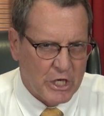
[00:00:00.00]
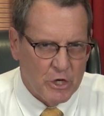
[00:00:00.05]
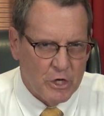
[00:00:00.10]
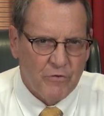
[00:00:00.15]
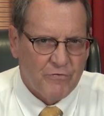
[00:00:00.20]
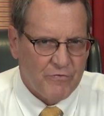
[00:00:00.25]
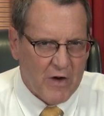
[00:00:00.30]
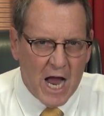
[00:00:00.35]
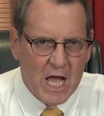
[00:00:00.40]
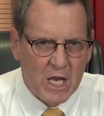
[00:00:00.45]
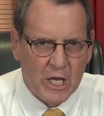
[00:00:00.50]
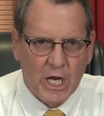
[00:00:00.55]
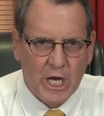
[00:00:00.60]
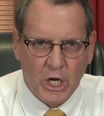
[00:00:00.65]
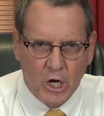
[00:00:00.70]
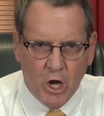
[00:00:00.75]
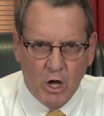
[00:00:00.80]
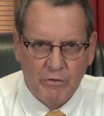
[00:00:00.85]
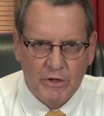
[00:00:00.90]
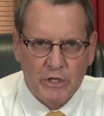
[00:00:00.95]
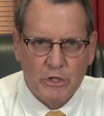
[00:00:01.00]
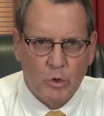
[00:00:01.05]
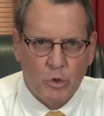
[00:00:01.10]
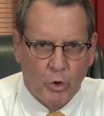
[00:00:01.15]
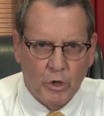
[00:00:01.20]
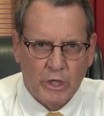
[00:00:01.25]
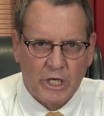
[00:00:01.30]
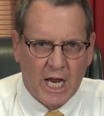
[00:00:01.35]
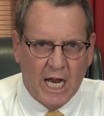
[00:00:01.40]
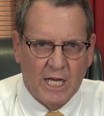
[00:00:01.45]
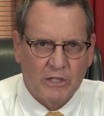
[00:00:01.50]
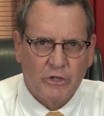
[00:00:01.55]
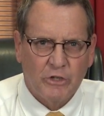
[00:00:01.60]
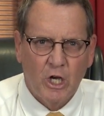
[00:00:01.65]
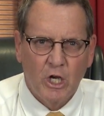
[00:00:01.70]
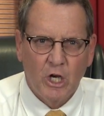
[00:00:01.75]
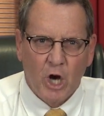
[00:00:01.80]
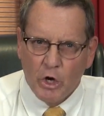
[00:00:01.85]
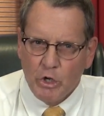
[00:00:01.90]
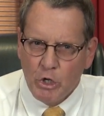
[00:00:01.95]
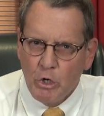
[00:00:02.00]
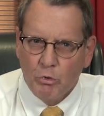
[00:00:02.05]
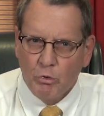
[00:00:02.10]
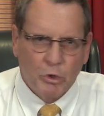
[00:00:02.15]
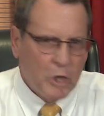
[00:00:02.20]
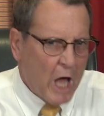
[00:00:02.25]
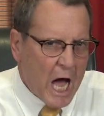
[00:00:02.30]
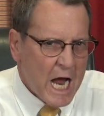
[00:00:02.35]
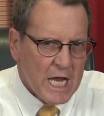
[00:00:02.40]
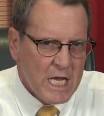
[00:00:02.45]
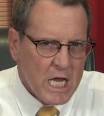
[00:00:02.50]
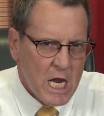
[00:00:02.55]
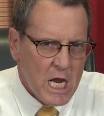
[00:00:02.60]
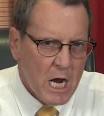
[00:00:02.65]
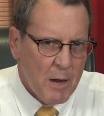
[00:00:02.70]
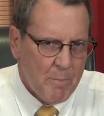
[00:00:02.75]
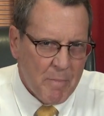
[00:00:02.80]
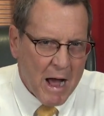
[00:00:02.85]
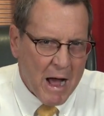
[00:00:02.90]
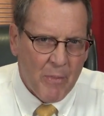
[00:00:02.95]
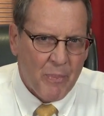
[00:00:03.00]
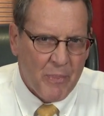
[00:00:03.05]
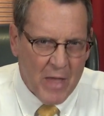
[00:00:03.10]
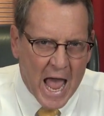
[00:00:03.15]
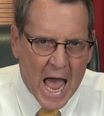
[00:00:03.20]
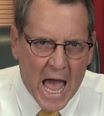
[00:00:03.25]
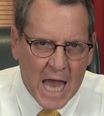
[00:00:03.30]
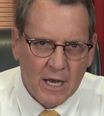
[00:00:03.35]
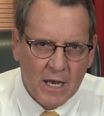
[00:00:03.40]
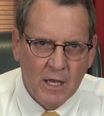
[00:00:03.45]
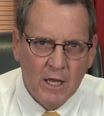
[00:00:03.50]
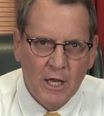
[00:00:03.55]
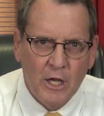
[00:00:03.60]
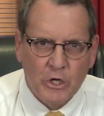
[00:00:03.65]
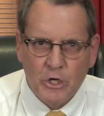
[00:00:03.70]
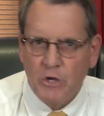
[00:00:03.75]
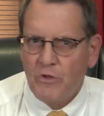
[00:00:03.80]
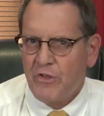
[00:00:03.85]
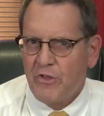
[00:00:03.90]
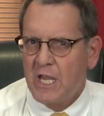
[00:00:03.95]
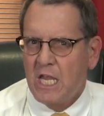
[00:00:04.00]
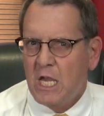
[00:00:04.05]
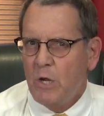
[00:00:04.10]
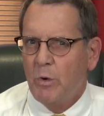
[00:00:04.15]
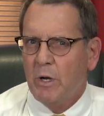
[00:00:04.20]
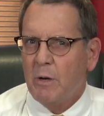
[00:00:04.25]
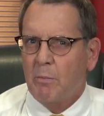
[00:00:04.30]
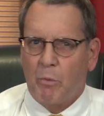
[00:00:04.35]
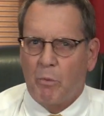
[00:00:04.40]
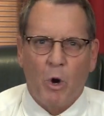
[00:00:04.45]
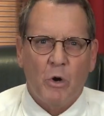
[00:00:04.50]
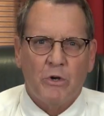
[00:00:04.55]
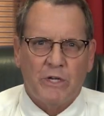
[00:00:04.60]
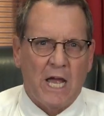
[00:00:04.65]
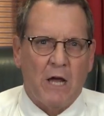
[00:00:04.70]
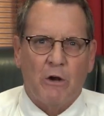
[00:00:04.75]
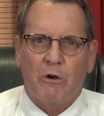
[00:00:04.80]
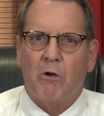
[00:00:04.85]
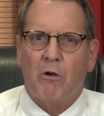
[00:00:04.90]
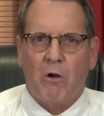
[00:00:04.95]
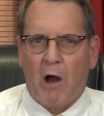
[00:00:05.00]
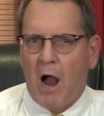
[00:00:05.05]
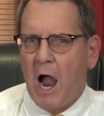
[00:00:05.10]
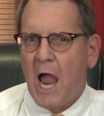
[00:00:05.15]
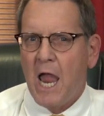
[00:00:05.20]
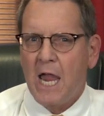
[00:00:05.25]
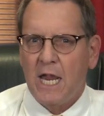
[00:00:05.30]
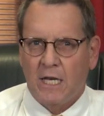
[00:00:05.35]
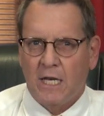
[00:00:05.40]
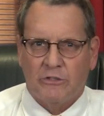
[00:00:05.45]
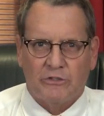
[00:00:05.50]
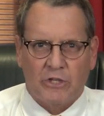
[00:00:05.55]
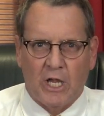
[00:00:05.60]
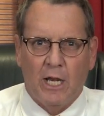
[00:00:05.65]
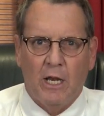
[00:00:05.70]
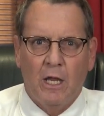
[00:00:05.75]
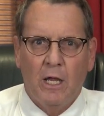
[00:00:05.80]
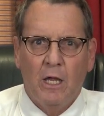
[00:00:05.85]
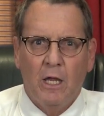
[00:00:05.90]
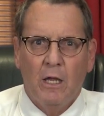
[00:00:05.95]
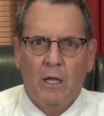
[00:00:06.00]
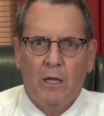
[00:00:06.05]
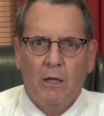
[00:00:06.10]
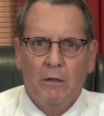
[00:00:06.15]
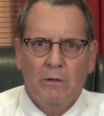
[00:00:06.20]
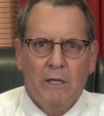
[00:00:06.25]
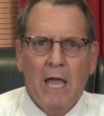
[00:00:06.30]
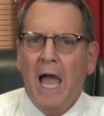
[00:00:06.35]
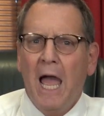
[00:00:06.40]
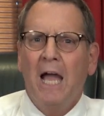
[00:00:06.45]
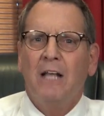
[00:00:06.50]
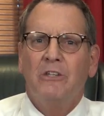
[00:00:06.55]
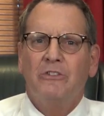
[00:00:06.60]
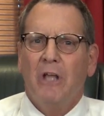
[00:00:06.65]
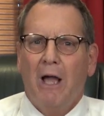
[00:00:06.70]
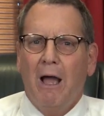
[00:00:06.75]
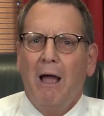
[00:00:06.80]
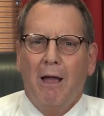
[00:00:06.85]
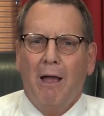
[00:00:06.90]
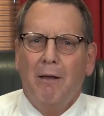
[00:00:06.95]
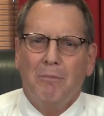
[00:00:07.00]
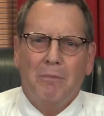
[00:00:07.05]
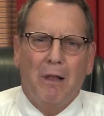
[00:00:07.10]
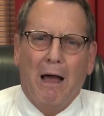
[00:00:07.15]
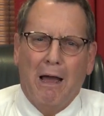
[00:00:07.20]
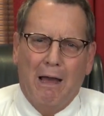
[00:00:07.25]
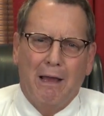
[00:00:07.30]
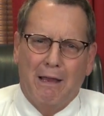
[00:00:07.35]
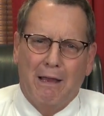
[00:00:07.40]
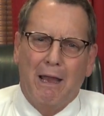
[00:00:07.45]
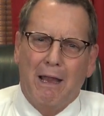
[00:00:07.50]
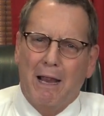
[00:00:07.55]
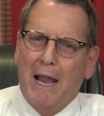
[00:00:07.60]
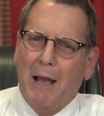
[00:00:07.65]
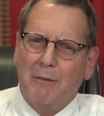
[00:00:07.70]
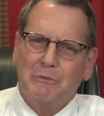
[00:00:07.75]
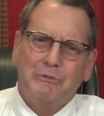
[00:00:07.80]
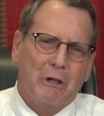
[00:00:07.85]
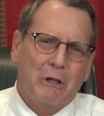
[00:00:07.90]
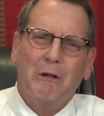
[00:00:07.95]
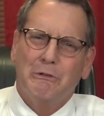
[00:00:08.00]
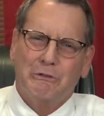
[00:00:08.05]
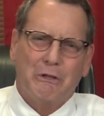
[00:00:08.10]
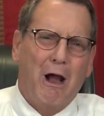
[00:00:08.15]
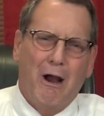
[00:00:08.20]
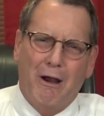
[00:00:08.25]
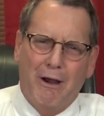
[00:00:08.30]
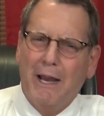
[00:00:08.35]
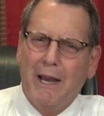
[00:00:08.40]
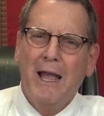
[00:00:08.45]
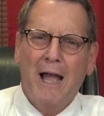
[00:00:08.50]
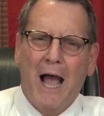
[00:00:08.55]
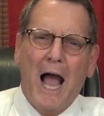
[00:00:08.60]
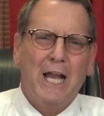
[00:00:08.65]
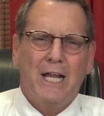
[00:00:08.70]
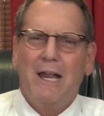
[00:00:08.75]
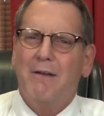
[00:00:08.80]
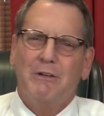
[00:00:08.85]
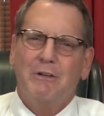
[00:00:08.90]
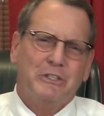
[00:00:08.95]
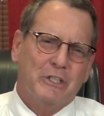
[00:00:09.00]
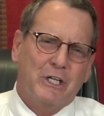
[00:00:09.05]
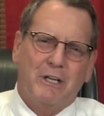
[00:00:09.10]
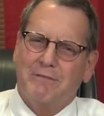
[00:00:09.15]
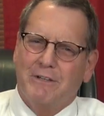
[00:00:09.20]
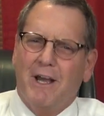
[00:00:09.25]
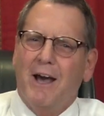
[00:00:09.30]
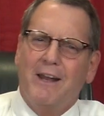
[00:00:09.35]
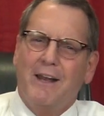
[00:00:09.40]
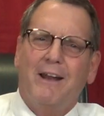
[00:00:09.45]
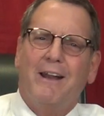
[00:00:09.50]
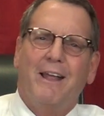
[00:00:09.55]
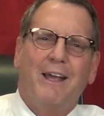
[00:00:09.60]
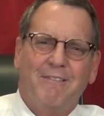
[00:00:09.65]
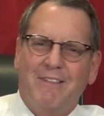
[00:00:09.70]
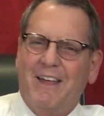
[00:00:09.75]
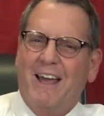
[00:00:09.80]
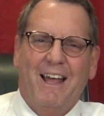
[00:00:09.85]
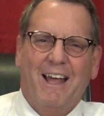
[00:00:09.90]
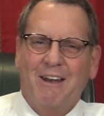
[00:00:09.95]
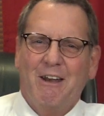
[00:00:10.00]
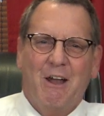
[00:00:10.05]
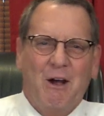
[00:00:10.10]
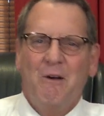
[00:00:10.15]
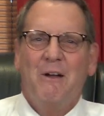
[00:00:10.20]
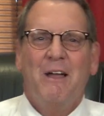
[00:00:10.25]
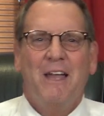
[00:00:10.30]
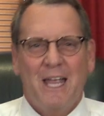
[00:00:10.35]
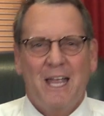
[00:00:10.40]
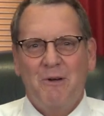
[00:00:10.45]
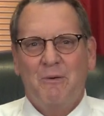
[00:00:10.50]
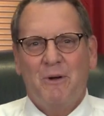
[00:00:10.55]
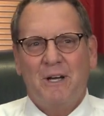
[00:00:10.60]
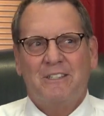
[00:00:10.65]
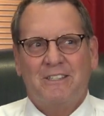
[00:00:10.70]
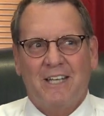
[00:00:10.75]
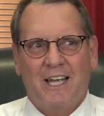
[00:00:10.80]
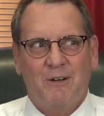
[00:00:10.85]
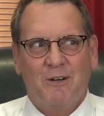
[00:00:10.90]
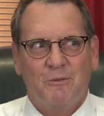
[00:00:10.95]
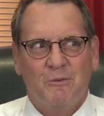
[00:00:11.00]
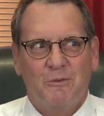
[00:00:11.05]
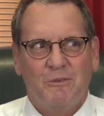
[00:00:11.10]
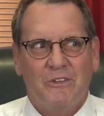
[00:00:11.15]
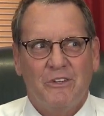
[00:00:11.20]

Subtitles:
that you're filing in all these court cases? Are you lying about that?" Do you think he would have broke down crying and said, "Yes, I'm lying. I'm so sorry. I never should have done any of that"? No, he would have said,